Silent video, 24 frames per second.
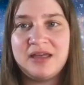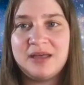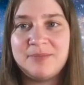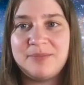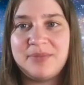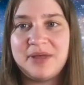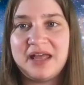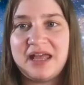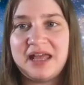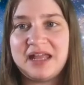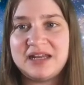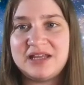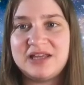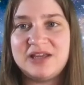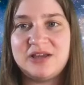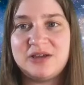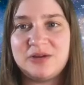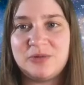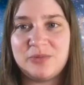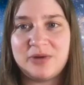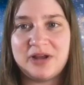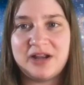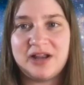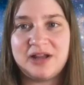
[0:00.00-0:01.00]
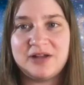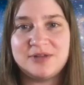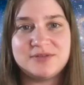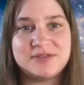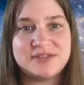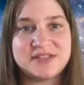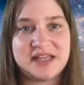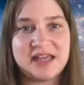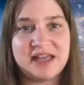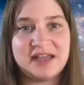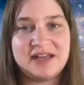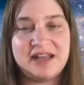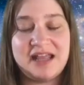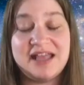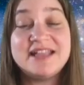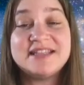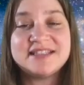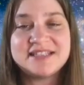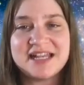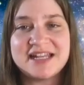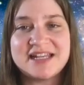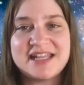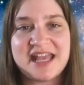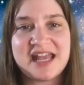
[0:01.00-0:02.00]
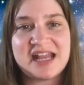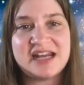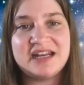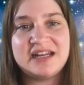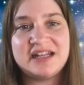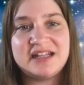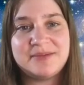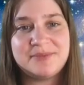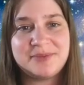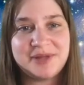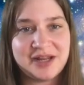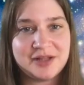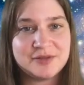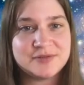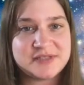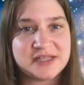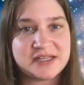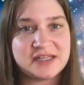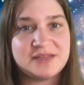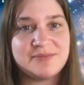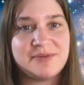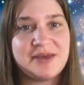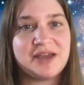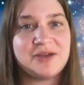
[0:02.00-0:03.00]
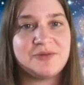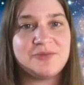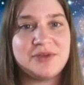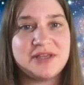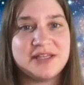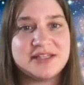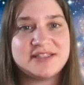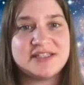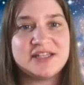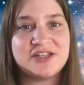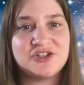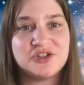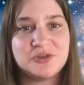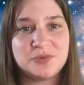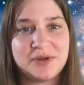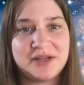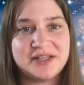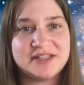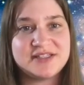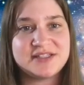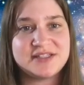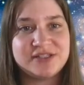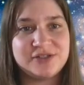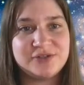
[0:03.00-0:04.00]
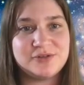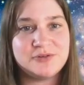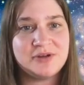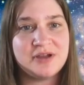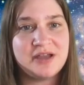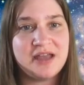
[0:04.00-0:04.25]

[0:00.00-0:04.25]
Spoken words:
But anywhere inside Canada, but outside Quebec, we can send your prize to.